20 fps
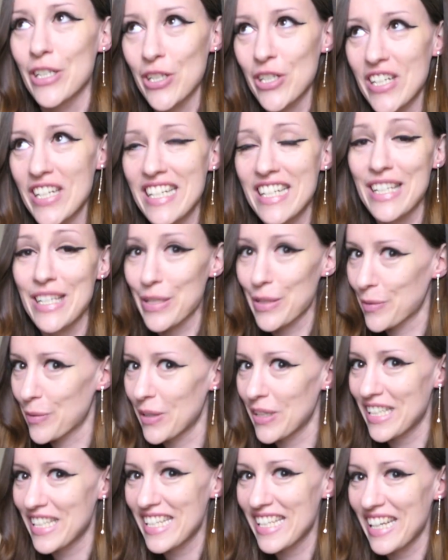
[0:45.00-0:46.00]
Shein's
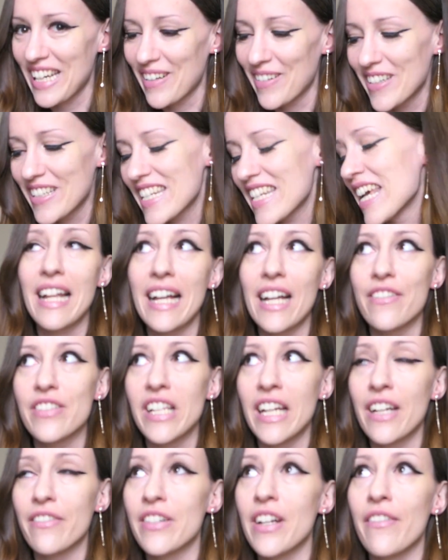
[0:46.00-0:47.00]
quality out. Like I've
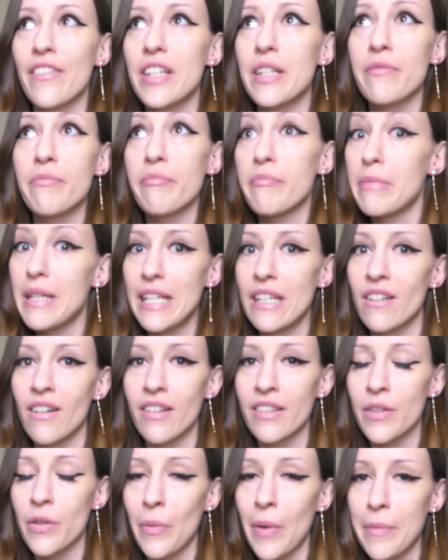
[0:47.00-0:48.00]
said, I've never even been
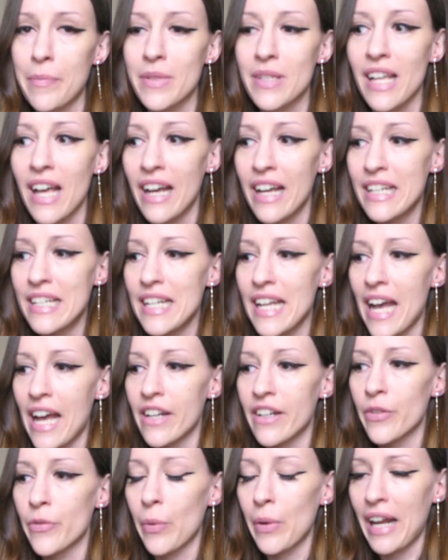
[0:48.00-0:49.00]
on the website,
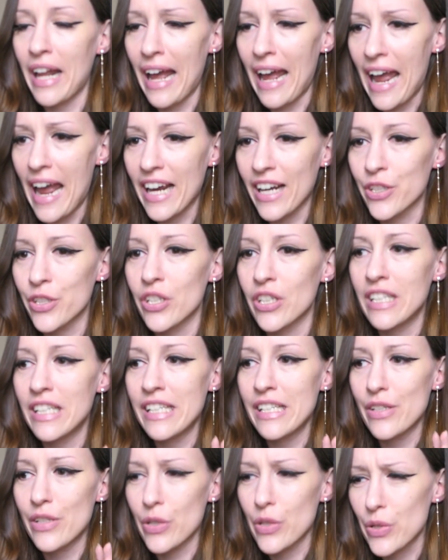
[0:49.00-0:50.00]
and when I
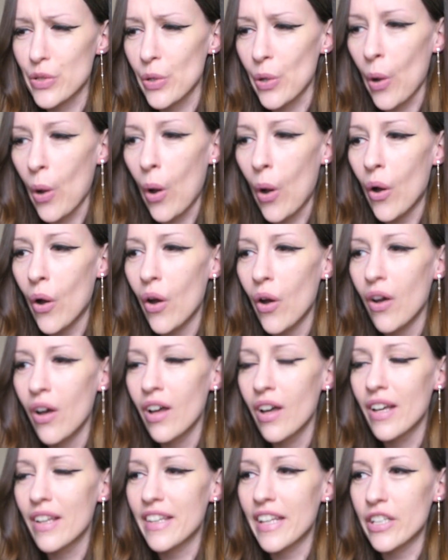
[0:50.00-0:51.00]
actually saw
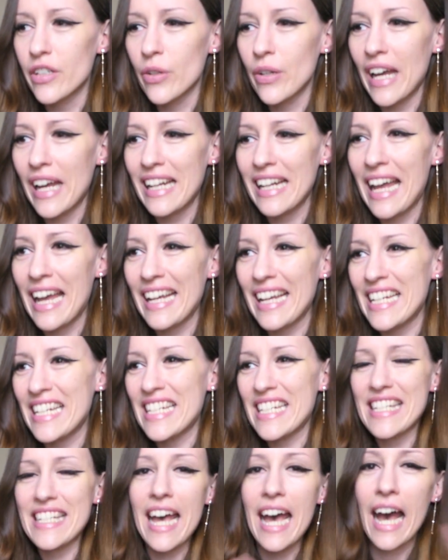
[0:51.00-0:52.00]
that you get like
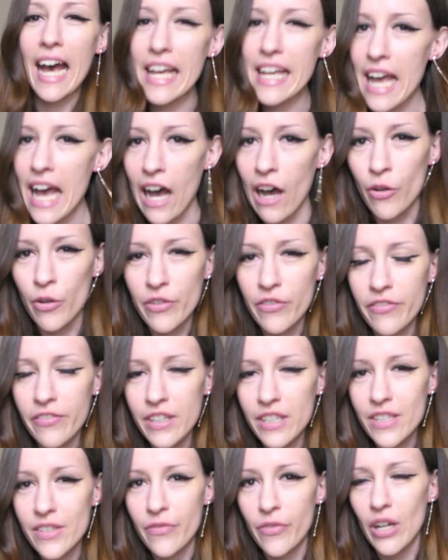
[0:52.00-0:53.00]
entire
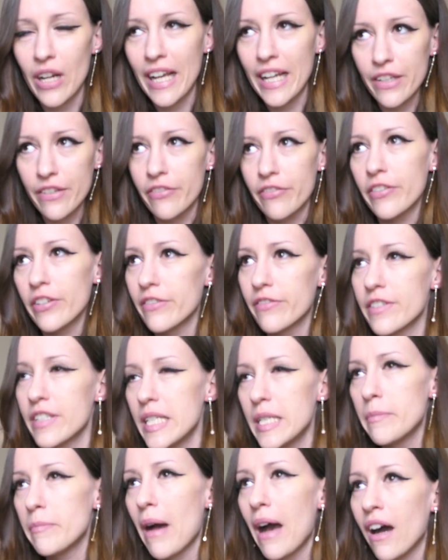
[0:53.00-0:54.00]
outfits for like
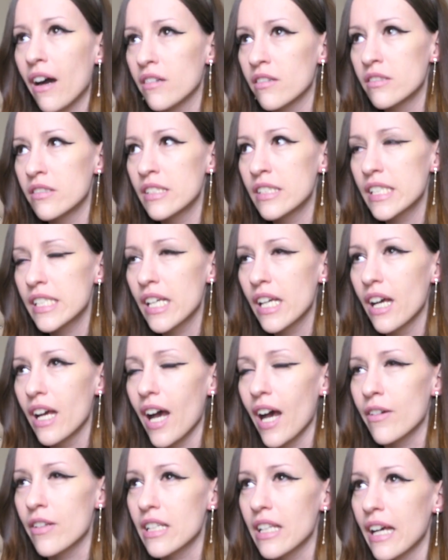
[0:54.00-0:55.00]
fifteen pounds,
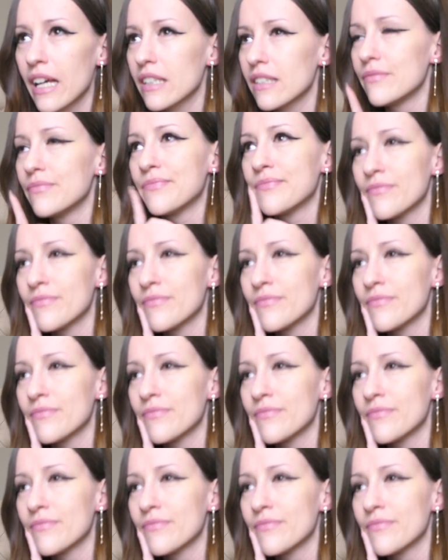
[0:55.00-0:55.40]
I was like,